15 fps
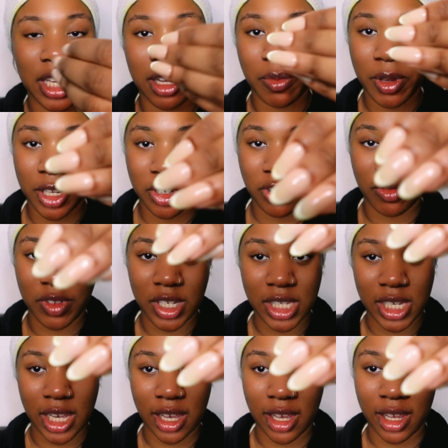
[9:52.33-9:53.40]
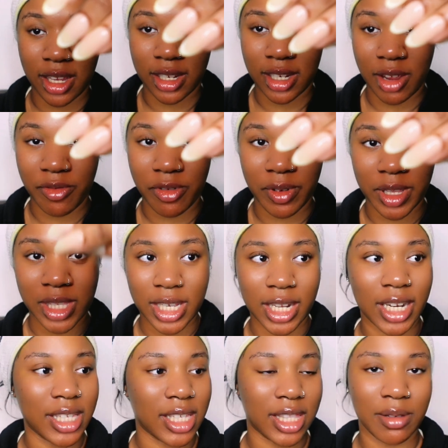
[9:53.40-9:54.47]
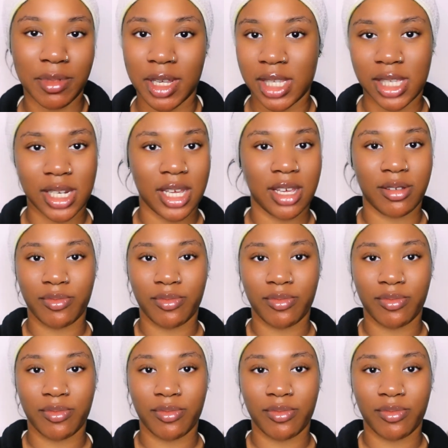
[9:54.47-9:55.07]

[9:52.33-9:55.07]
a picture of these yet and they're ruined, and I did them yesterday.